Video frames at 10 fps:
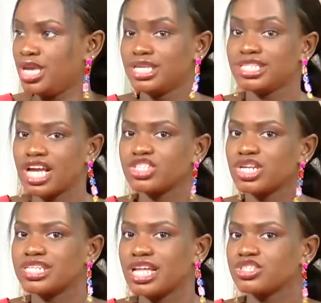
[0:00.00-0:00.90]
Yet
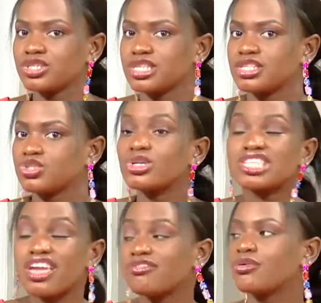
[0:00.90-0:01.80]
actually, in actual sense, not
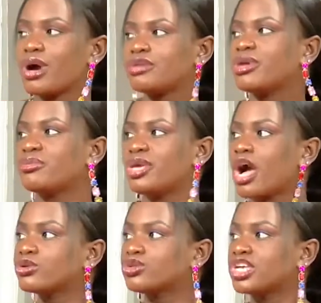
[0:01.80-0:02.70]
everyone may be
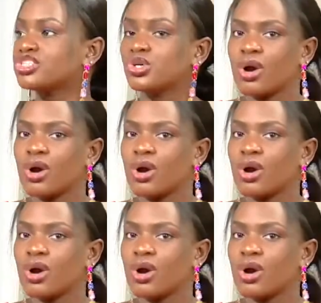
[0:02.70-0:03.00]
out to get you.